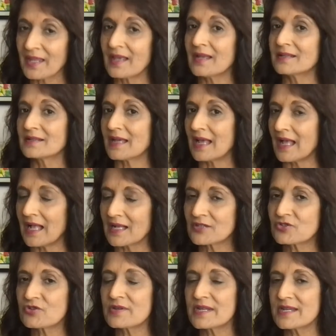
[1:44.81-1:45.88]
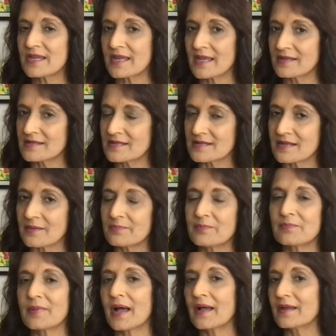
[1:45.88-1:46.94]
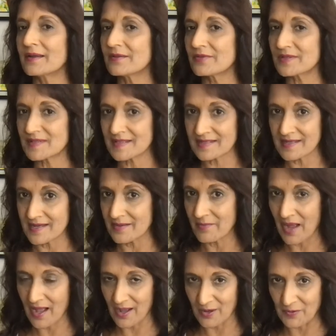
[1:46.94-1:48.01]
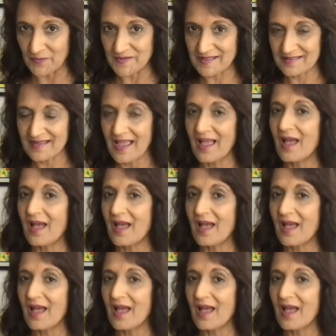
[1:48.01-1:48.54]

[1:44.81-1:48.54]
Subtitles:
and actually ended up buying the same house,